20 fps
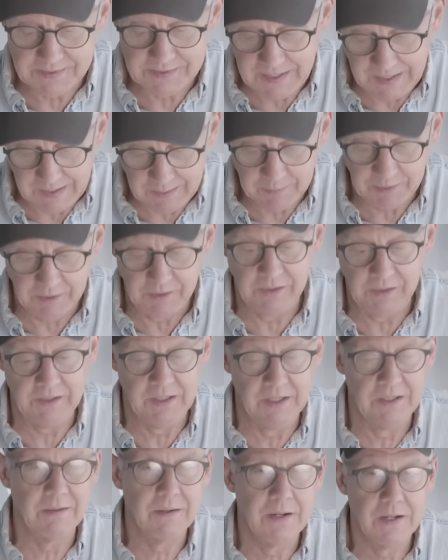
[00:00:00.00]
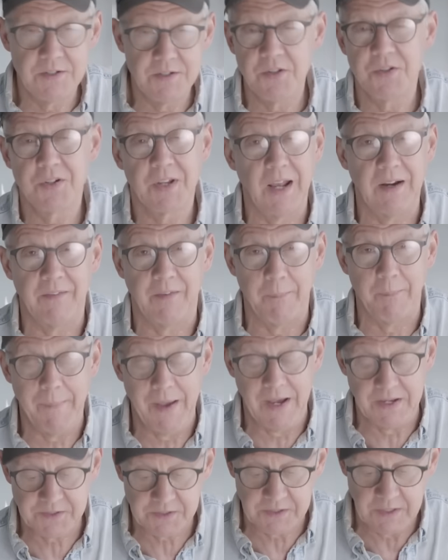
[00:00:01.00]
table and it's just kind of a
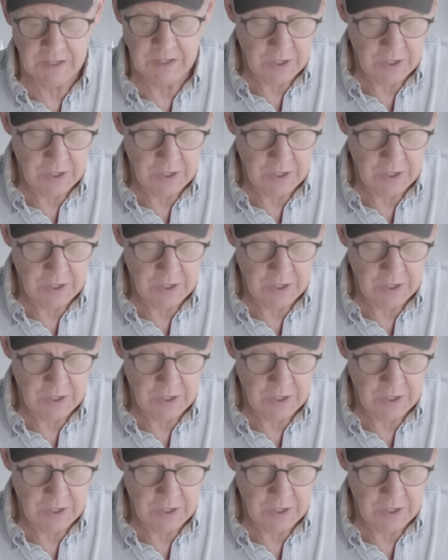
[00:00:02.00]
mess.